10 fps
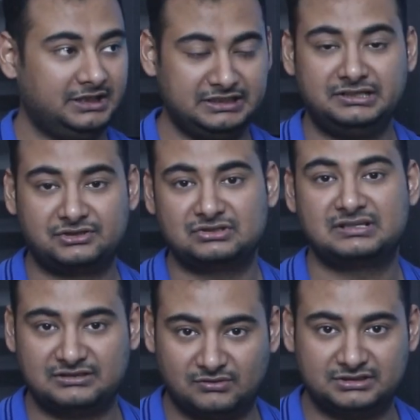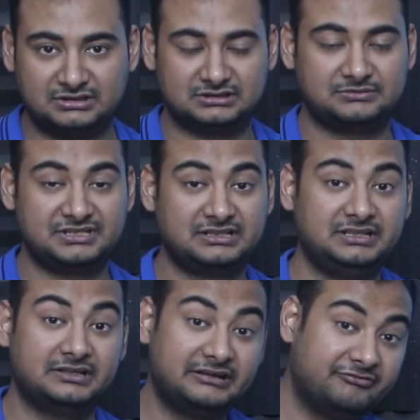any nations that want uh,
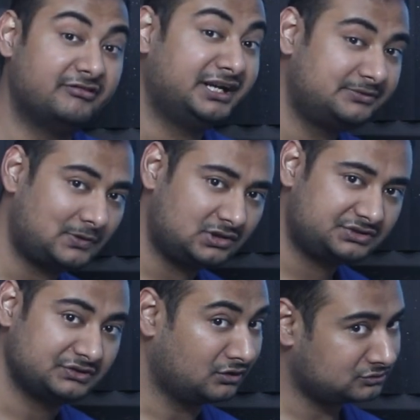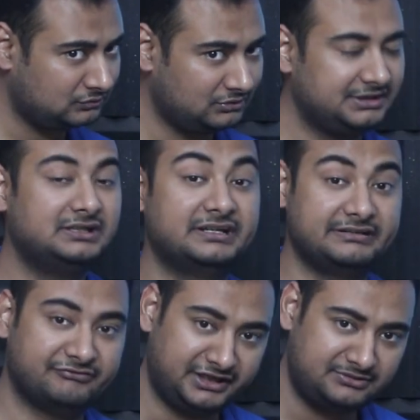basically refined products, not crude oil,
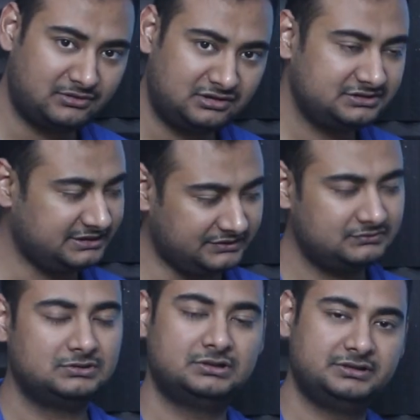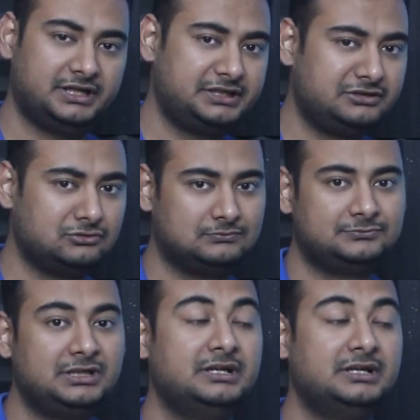refined products, yes, take it and go.